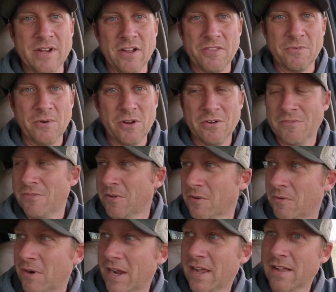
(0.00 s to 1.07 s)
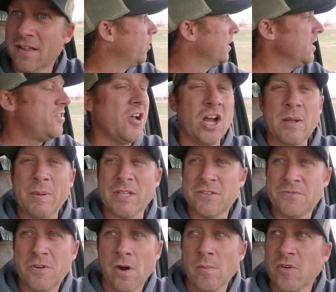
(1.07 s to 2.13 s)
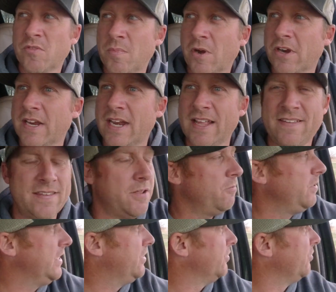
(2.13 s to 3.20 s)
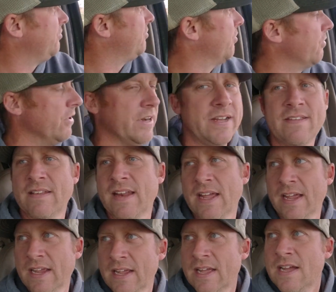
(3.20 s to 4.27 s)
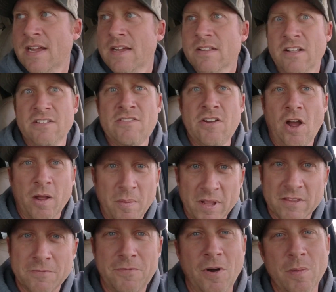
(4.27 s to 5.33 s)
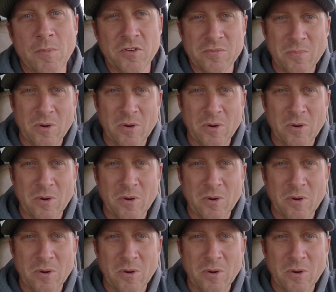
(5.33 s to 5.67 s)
on the road for a while. We're going to talk about the farmer's market. I said we'd do a story today. Let's talk about the farmer's